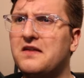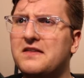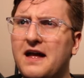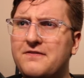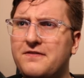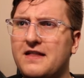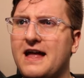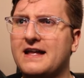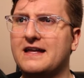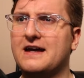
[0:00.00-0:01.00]
feel
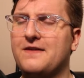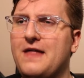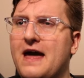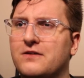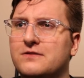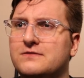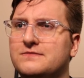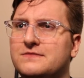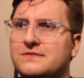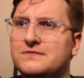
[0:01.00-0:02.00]
like that's
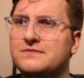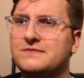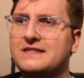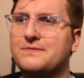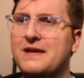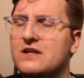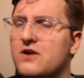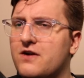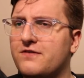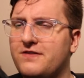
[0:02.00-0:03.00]
a big
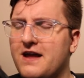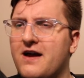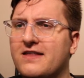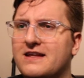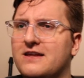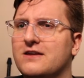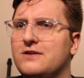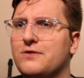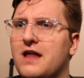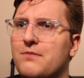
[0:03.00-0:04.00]
nerf there. I think you could
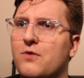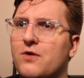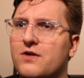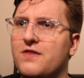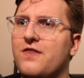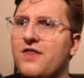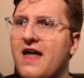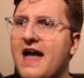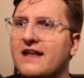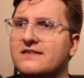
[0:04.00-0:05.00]
do a lot more than
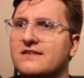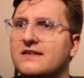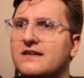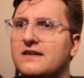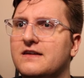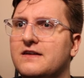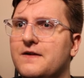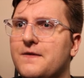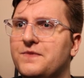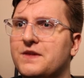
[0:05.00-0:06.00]
that,
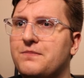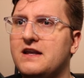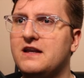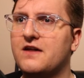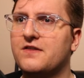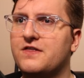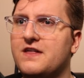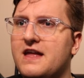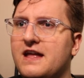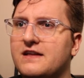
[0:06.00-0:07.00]
depending on
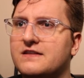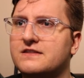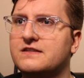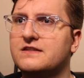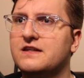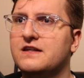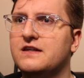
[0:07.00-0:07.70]
things.